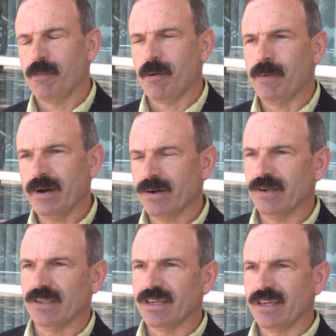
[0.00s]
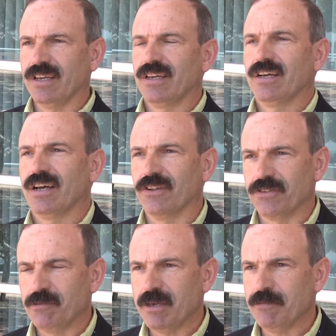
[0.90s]
apparently
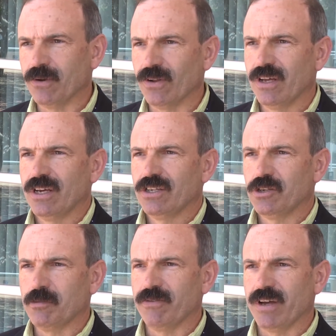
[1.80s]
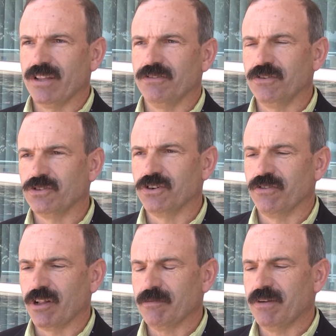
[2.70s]
healthy people to prevent future
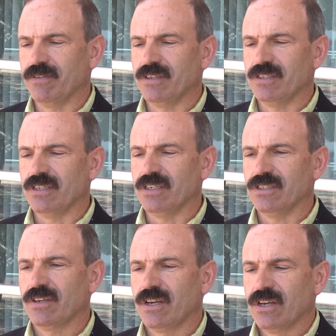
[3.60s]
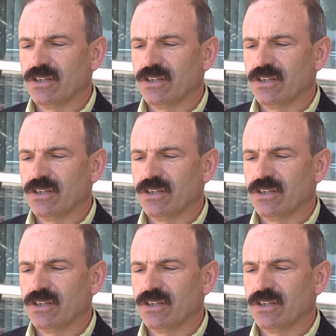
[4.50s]
development of a disease.